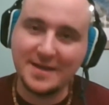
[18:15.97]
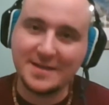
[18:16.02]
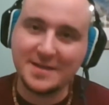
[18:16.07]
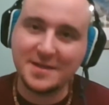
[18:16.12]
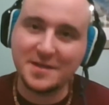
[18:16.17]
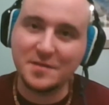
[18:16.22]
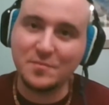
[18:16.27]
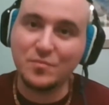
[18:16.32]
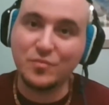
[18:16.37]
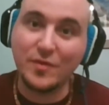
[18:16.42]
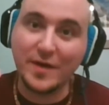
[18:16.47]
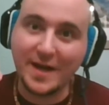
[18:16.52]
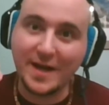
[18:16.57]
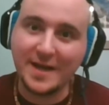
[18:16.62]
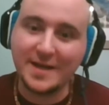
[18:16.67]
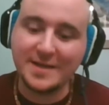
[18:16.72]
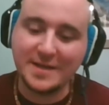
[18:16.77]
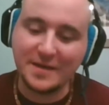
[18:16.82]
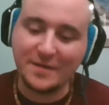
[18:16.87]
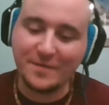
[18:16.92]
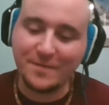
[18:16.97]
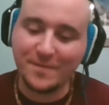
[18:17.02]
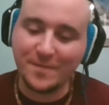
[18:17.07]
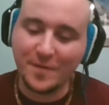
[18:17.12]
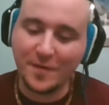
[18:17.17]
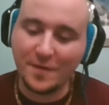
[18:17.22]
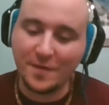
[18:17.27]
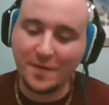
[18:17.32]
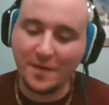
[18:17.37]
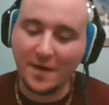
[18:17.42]
to bring us in
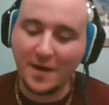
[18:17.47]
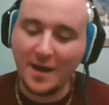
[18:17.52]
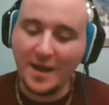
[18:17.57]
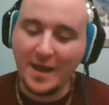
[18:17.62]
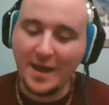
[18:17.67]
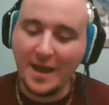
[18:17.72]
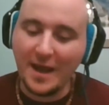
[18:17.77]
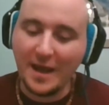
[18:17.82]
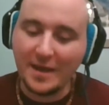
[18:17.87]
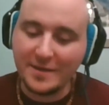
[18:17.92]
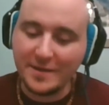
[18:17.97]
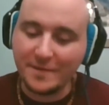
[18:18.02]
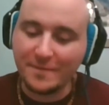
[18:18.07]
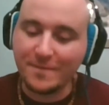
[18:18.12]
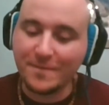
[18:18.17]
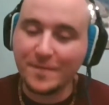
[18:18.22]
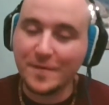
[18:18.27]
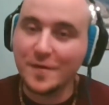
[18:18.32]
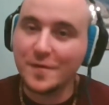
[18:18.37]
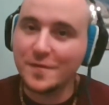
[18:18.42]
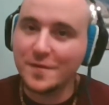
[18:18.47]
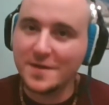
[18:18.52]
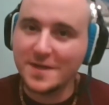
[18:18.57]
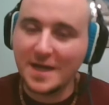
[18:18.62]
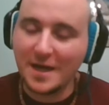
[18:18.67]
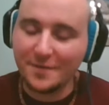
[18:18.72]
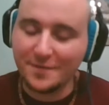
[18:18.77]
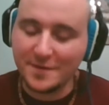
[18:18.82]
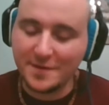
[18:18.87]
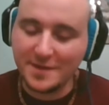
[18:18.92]
further, and then further
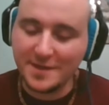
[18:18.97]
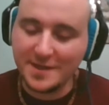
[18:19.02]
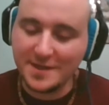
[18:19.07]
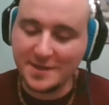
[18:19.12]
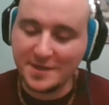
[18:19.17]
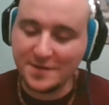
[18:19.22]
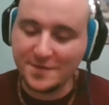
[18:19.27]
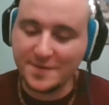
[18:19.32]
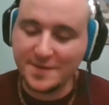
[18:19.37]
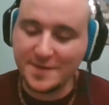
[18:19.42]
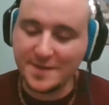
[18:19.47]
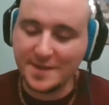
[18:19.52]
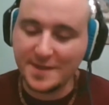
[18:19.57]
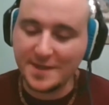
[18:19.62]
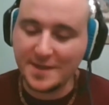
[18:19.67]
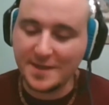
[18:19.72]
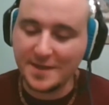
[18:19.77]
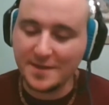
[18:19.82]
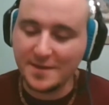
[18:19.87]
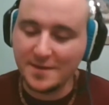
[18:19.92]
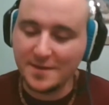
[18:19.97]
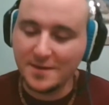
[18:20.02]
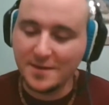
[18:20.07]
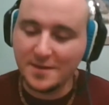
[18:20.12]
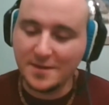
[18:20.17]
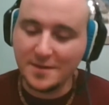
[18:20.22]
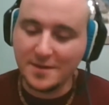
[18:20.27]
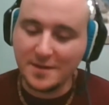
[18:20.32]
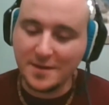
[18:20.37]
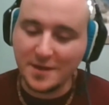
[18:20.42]
down the list you see,
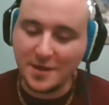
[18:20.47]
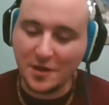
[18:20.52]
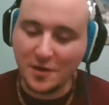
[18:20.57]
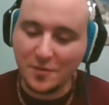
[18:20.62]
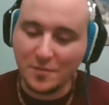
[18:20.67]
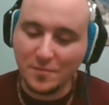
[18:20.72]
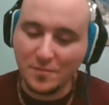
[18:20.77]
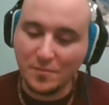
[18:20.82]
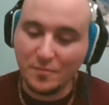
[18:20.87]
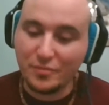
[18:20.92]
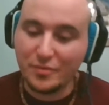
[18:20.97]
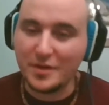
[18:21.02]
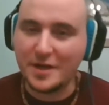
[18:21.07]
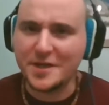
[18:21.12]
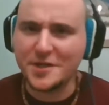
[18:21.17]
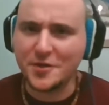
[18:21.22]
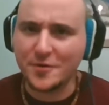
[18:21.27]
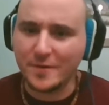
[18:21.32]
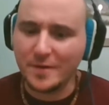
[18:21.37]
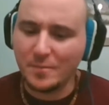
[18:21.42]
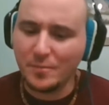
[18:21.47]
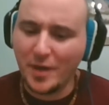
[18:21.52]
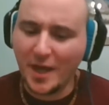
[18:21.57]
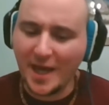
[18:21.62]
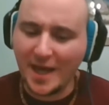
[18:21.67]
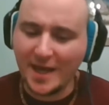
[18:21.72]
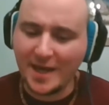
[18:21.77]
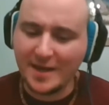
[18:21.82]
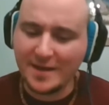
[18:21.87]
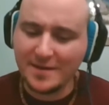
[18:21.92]
pleasure and
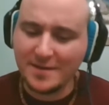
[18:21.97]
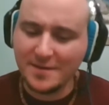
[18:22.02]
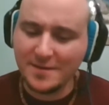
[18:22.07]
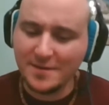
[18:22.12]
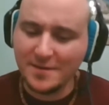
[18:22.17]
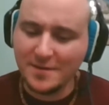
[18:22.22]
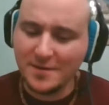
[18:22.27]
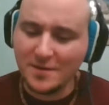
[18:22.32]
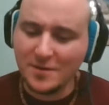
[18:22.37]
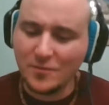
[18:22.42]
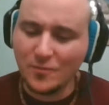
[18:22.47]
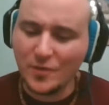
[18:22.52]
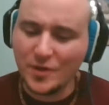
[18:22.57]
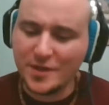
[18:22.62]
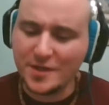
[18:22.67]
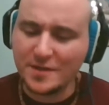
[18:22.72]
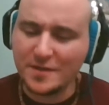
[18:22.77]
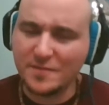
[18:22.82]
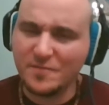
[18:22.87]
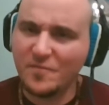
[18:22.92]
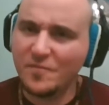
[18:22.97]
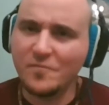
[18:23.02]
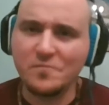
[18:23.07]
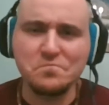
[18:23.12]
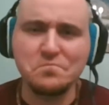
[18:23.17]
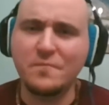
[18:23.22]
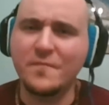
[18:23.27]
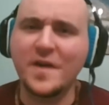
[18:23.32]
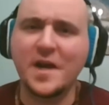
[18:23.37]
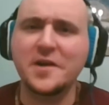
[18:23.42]
pain, which is
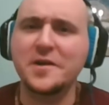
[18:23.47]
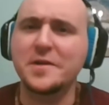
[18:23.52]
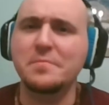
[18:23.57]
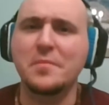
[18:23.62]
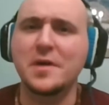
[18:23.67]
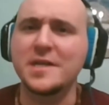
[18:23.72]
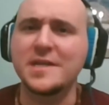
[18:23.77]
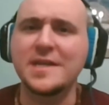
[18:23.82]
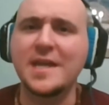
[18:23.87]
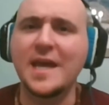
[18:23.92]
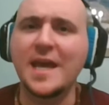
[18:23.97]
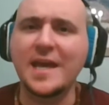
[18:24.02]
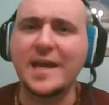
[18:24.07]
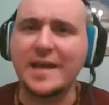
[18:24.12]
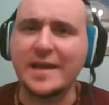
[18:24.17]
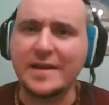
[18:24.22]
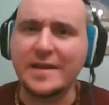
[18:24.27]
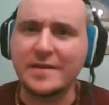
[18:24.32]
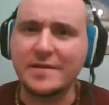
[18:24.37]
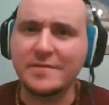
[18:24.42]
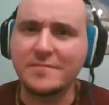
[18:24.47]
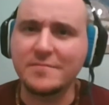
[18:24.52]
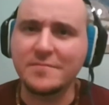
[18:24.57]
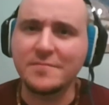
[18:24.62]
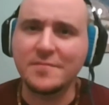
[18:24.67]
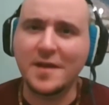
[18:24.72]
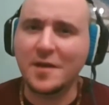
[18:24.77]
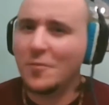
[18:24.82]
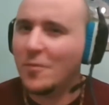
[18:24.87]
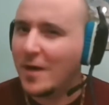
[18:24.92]
very mundane.
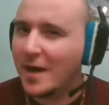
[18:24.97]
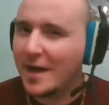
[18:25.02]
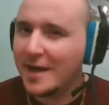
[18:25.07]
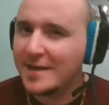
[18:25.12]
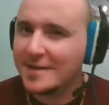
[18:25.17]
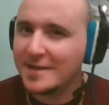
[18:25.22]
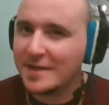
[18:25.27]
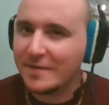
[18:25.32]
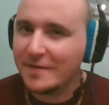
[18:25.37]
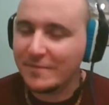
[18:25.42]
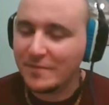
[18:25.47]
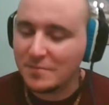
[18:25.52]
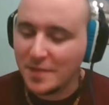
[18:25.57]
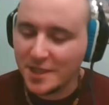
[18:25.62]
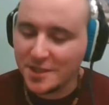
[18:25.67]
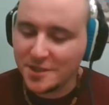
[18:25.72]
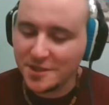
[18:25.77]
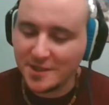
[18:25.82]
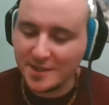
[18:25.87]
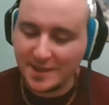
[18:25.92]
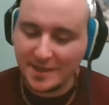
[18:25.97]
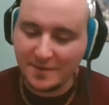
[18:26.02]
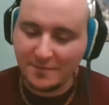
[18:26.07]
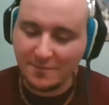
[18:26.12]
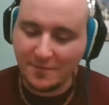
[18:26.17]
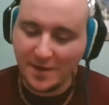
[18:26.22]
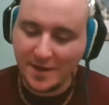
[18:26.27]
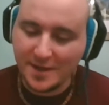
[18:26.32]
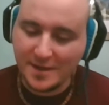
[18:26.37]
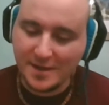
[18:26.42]
Like, why is he even mentioning it,
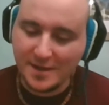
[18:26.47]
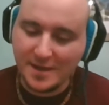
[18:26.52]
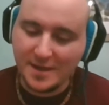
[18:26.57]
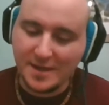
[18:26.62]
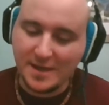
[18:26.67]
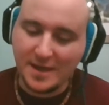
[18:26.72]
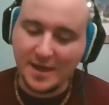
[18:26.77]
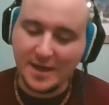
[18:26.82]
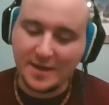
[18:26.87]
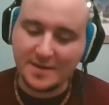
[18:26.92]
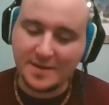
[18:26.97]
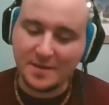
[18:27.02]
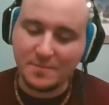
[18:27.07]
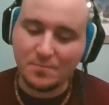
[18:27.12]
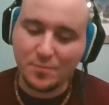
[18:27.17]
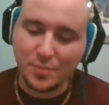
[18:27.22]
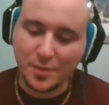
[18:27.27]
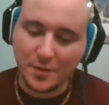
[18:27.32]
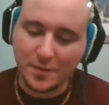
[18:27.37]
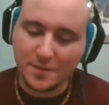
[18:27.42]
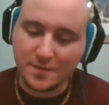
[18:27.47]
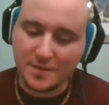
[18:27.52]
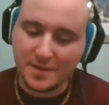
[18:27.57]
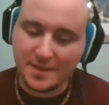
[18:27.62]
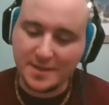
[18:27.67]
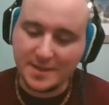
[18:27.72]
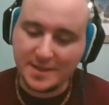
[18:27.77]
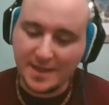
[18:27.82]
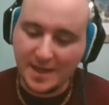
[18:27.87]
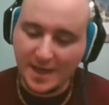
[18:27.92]
right? And then birth
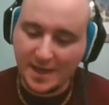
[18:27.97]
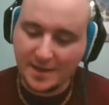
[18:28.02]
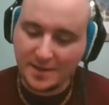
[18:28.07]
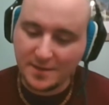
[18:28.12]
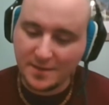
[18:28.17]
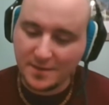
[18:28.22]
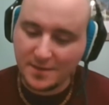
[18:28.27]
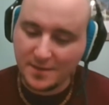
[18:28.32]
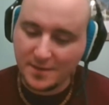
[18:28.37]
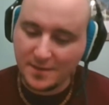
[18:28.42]
and death,